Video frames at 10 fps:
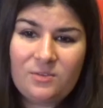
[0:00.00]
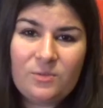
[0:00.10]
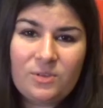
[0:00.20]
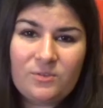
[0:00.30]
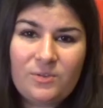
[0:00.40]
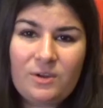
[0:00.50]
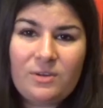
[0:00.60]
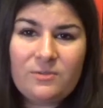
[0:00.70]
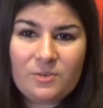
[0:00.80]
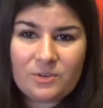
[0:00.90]
for the
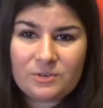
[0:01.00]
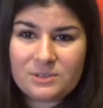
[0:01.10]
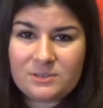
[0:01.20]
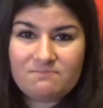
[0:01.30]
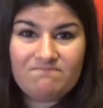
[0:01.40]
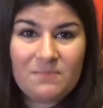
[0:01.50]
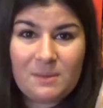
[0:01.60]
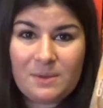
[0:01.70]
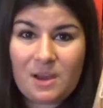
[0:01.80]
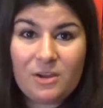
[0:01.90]
very first
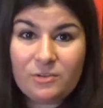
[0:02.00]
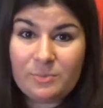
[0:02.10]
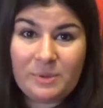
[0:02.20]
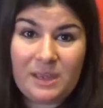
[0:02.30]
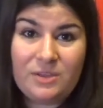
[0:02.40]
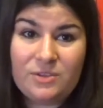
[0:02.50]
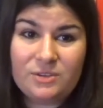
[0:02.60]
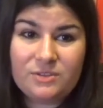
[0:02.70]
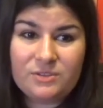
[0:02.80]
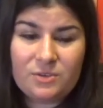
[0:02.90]
maybe 100
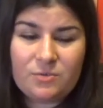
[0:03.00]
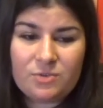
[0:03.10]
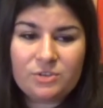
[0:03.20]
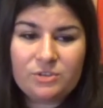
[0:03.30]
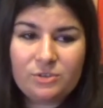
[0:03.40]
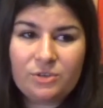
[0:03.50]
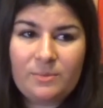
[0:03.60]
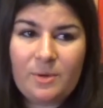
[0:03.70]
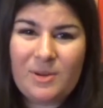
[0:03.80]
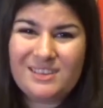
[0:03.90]
pages, you just learn
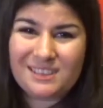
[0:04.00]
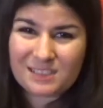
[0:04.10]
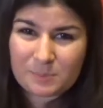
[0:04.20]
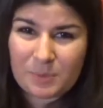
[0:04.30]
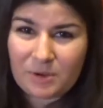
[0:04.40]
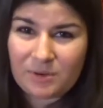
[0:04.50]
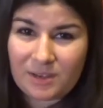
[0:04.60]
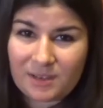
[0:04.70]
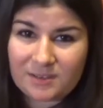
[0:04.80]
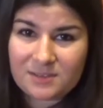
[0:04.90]
about his
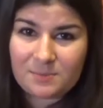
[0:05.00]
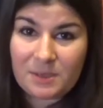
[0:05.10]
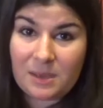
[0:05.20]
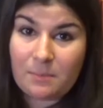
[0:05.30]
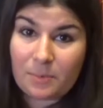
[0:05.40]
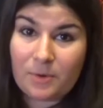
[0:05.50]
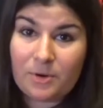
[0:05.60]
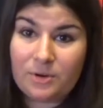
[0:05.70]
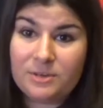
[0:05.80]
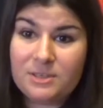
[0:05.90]
experience being
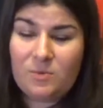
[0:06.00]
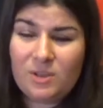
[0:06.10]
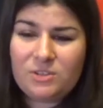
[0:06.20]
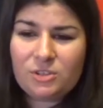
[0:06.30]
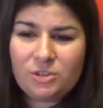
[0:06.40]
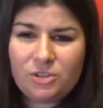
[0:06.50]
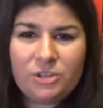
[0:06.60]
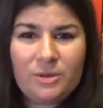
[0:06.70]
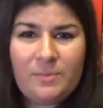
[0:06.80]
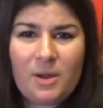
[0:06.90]
burned. You get to
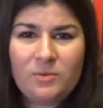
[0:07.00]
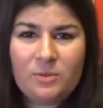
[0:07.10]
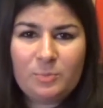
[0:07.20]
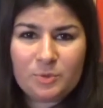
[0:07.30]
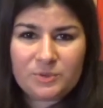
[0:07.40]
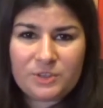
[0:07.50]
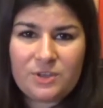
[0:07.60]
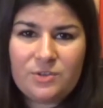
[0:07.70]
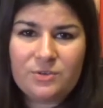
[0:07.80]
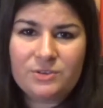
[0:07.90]
learn about the
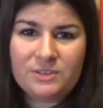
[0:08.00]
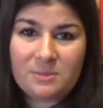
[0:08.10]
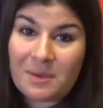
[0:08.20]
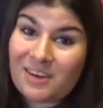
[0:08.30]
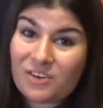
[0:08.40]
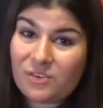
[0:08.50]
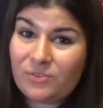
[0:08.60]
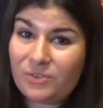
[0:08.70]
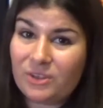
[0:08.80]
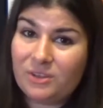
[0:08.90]
procedures in the medical
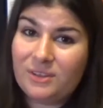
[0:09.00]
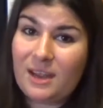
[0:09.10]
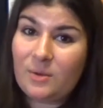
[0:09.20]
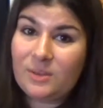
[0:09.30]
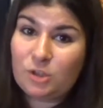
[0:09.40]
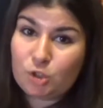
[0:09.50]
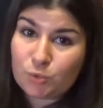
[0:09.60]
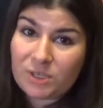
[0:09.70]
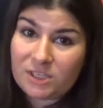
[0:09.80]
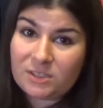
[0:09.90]
field and how they
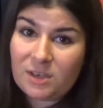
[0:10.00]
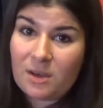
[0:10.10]
treat